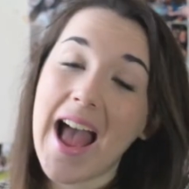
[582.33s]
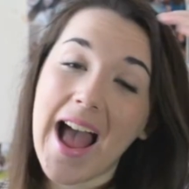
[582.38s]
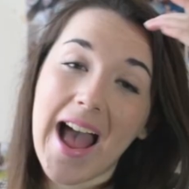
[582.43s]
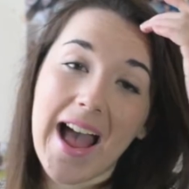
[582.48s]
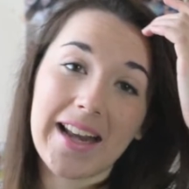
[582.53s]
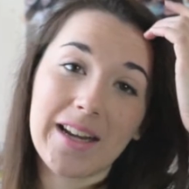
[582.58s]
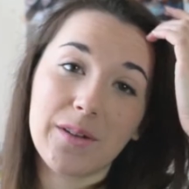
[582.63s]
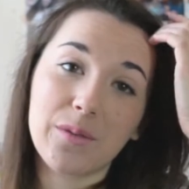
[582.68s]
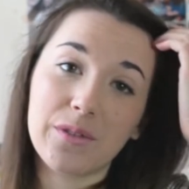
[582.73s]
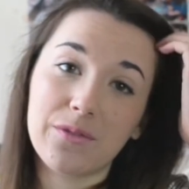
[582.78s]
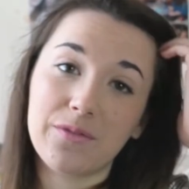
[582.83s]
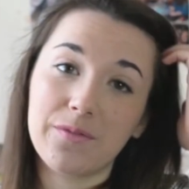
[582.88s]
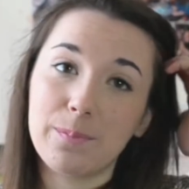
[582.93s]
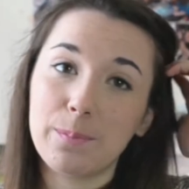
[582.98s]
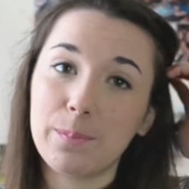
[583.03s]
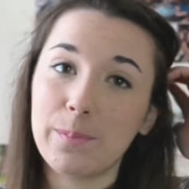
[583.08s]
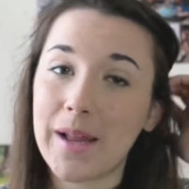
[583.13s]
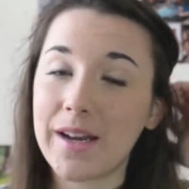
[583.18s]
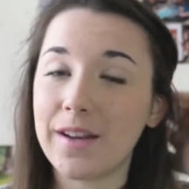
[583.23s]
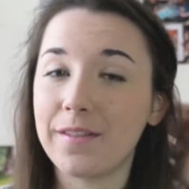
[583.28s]
and it would
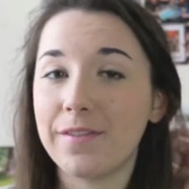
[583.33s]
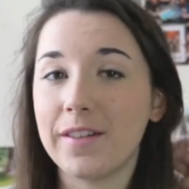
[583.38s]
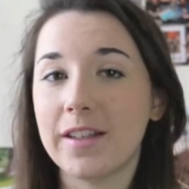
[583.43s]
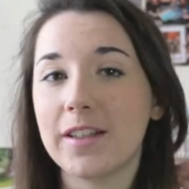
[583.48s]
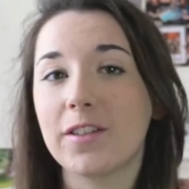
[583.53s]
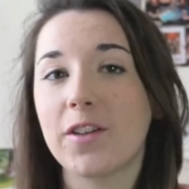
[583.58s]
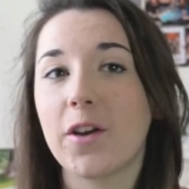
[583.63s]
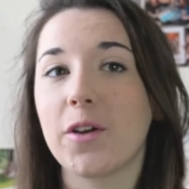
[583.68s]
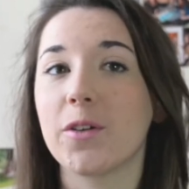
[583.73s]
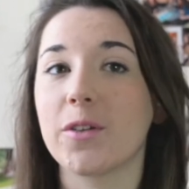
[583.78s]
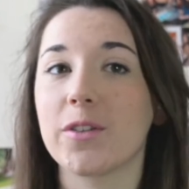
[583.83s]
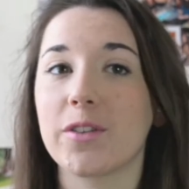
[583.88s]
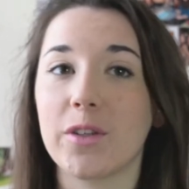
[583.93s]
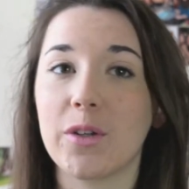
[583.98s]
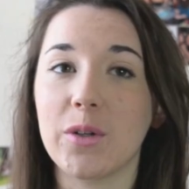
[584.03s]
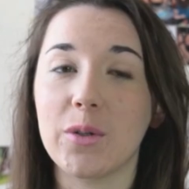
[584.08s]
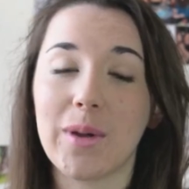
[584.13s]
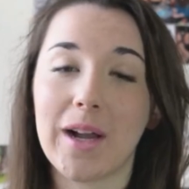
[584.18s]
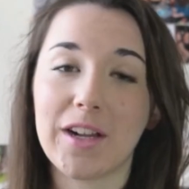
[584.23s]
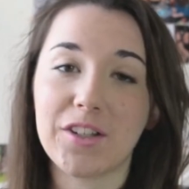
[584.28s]
benefit those
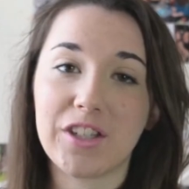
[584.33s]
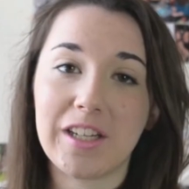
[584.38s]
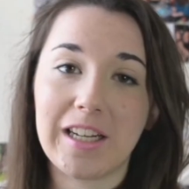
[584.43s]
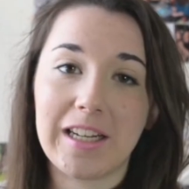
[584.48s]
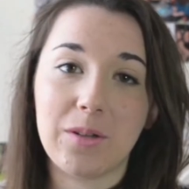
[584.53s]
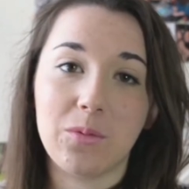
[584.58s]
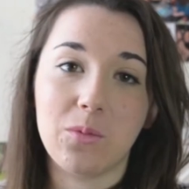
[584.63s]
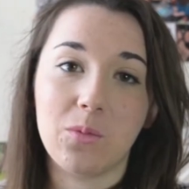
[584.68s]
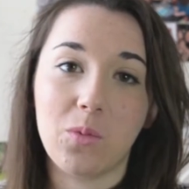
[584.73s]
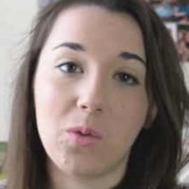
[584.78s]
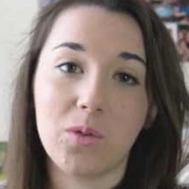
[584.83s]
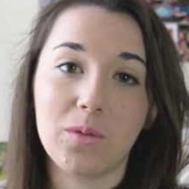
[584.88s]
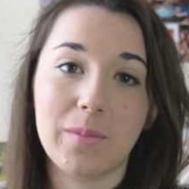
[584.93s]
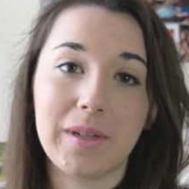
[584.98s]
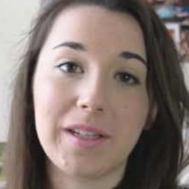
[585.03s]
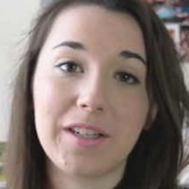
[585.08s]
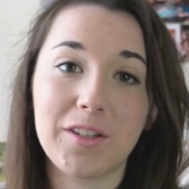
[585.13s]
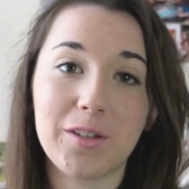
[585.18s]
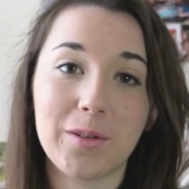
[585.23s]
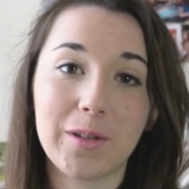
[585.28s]
who actually want
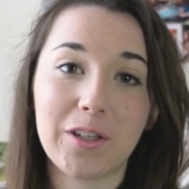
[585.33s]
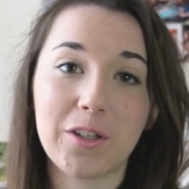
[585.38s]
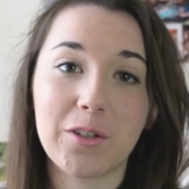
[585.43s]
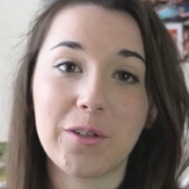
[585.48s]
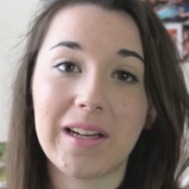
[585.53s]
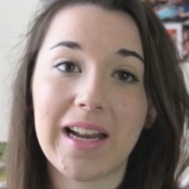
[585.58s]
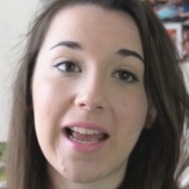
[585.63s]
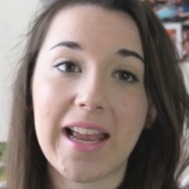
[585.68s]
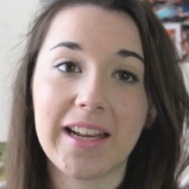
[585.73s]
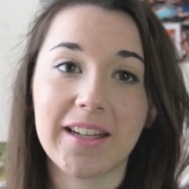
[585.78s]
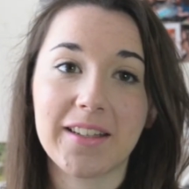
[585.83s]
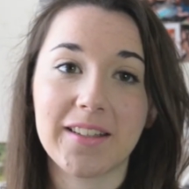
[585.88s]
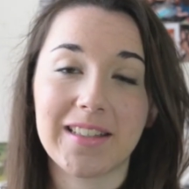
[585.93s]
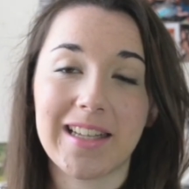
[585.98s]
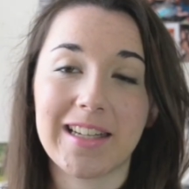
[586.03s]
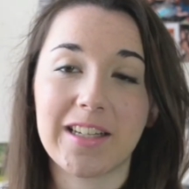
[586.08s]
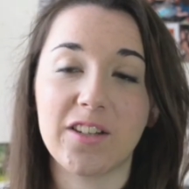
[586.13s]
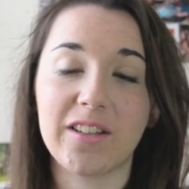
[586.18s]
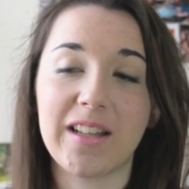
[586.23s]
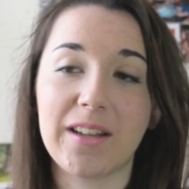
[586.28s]
me to do a Q&A, because
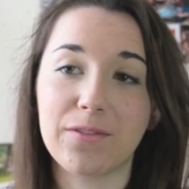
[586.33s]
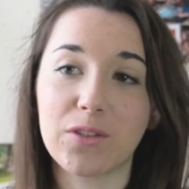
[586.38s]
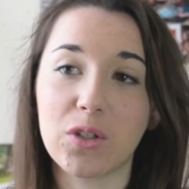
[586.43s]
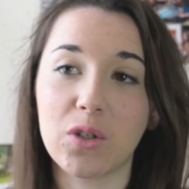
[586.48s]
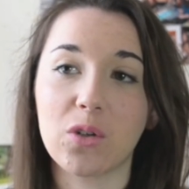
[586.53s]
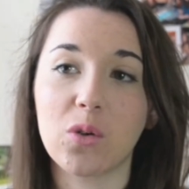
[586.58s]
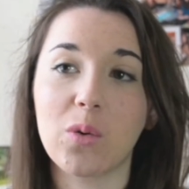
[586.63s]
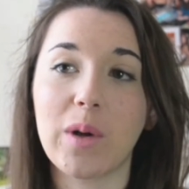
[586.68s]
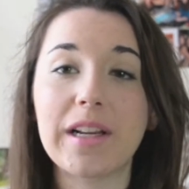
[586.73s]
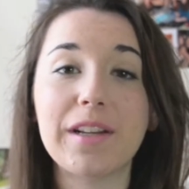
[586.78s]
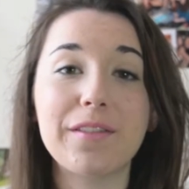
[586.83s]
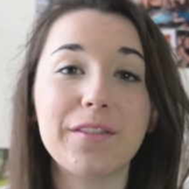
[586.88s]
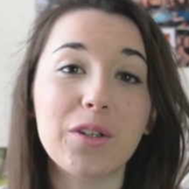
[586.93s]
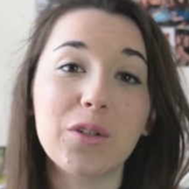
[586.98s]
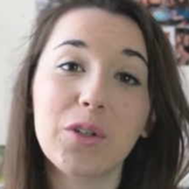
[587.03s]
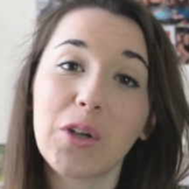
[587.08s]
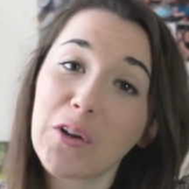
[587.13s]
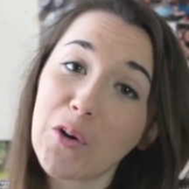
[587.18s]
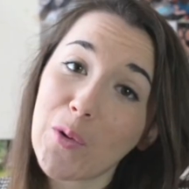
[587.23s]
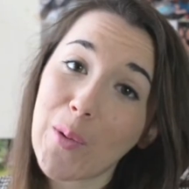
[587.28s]
I know they've got quite a few
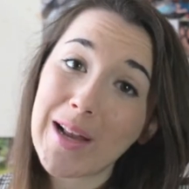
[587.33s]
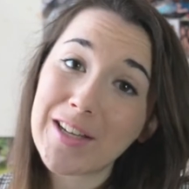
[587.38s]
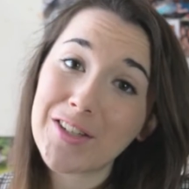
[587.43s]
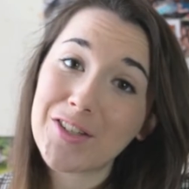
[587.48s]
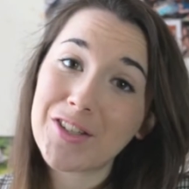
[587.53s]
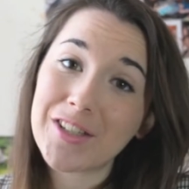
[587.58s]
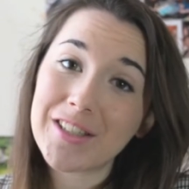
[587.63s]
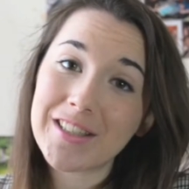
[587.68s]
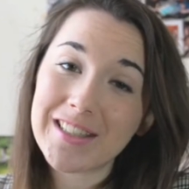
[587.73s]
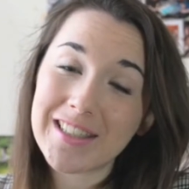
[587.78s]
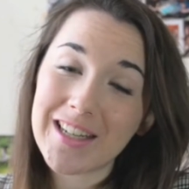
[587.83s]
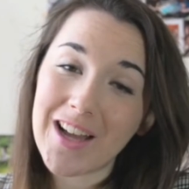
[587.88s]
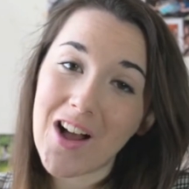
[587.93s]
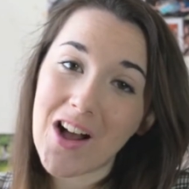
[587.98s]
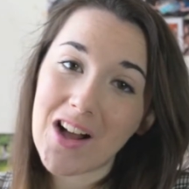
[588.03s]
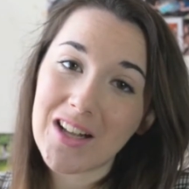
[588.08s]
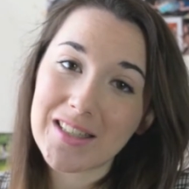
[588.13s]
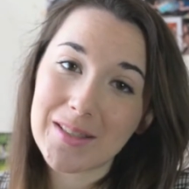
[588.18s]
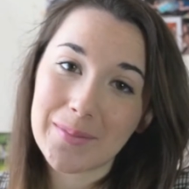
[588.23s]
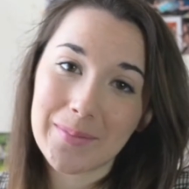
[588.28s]
questions to
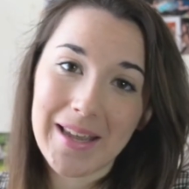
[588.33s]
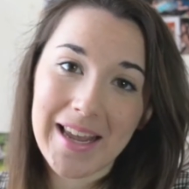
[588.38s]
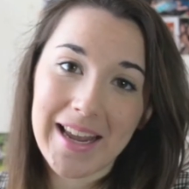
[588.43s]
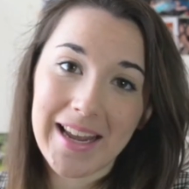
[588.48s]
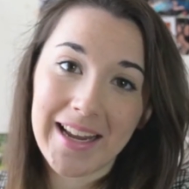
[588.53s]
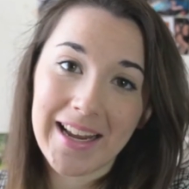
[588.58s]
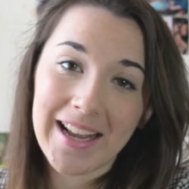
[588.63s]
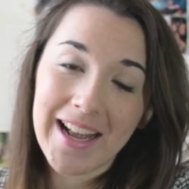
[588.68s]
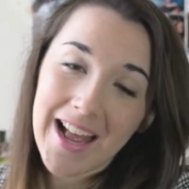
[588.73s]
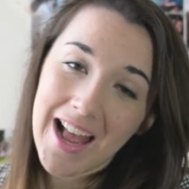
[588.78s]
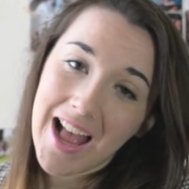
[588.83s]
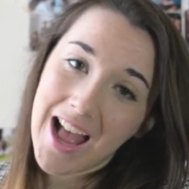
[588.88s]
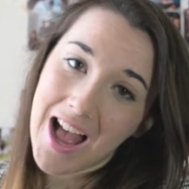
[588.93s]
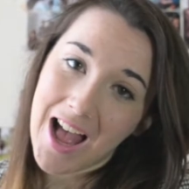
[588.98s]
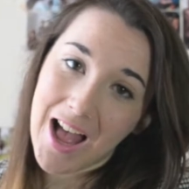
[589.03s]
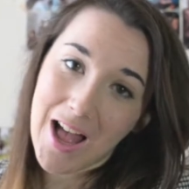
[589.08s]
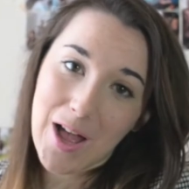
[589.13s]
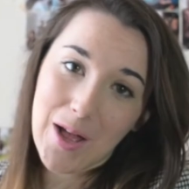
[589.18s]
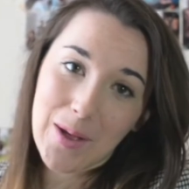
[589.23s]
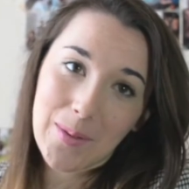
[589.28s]
ask me,
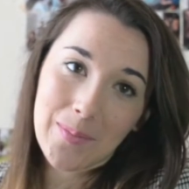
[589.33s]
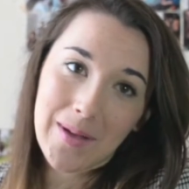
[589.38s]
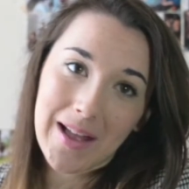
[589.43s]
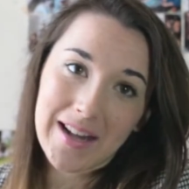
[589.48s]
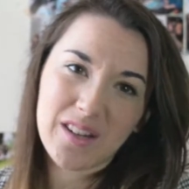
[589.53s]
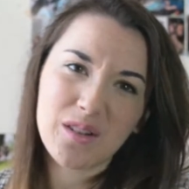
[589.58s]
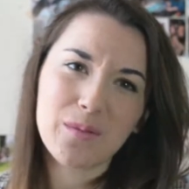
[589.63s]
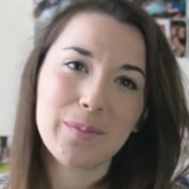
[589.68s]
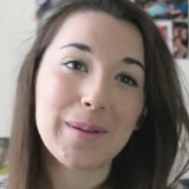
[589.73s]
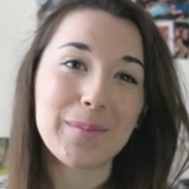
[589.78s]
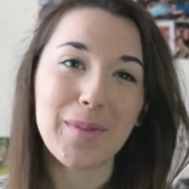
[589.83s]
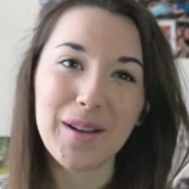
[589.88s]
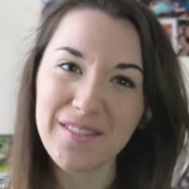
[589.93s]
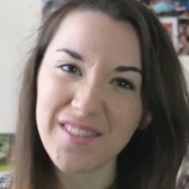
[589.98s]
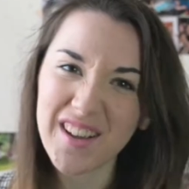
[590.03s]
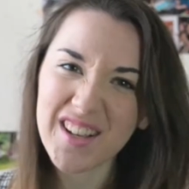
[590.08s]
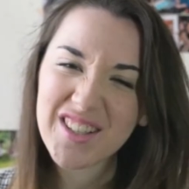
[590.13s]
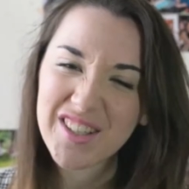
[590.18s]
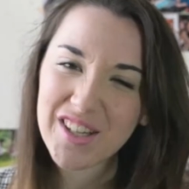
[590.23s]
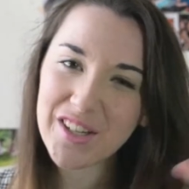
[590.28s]
and it'll be my
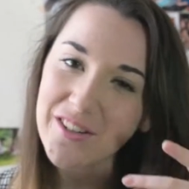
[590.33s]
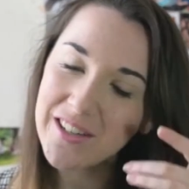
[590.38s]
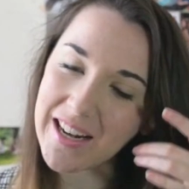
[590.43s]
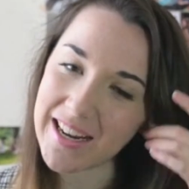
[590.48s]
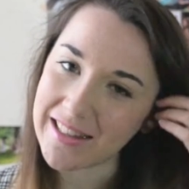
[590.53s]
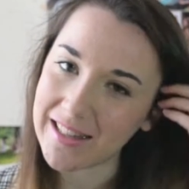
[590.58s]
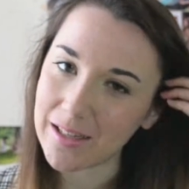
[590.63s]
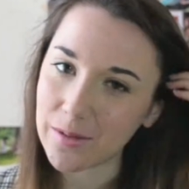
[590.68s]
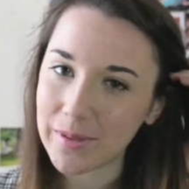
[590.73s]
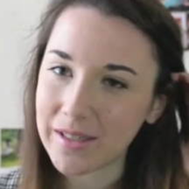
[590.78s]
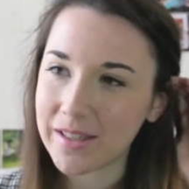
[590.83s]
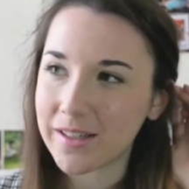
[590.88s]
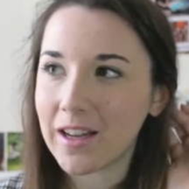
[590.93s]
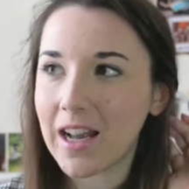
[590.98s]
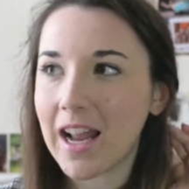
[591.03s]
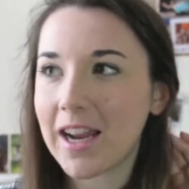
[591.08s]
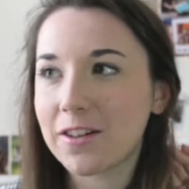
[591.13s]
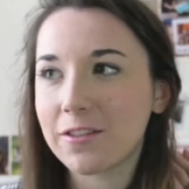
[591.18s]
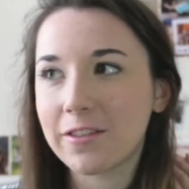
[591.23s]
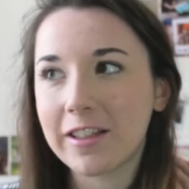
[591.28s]
first Q&A, and that'll be
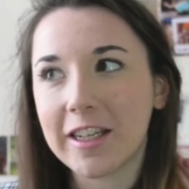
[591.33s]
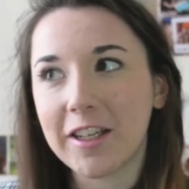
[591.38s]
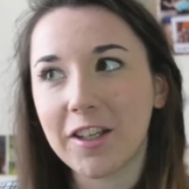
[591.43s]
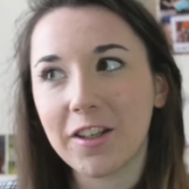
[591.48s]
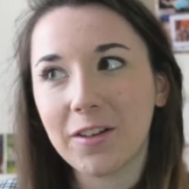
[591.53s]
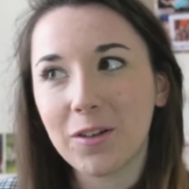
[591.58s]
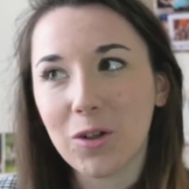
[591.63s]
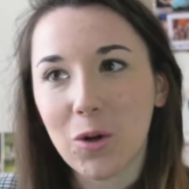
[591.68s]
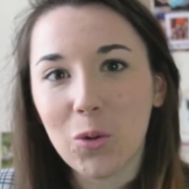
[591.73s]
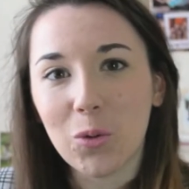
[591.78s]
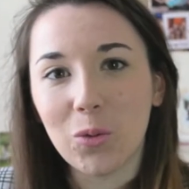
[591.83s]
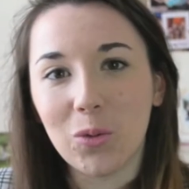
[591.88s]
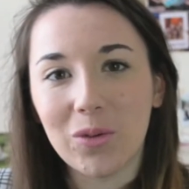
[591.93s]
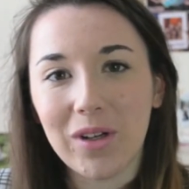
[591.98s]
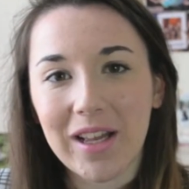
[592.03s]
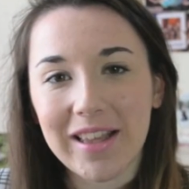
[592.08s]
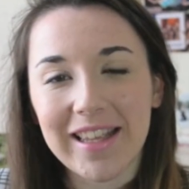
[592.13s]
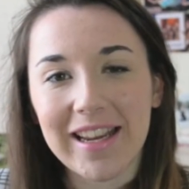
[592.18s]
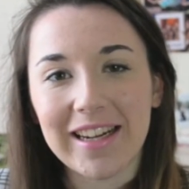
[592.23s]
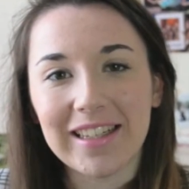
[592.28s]
like really cool,
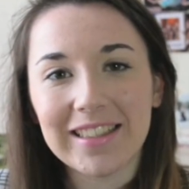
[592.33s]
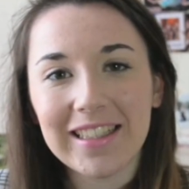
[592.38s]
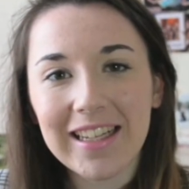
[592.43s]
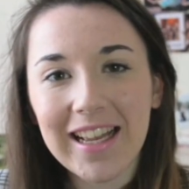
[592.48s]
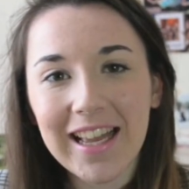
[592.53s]
I think.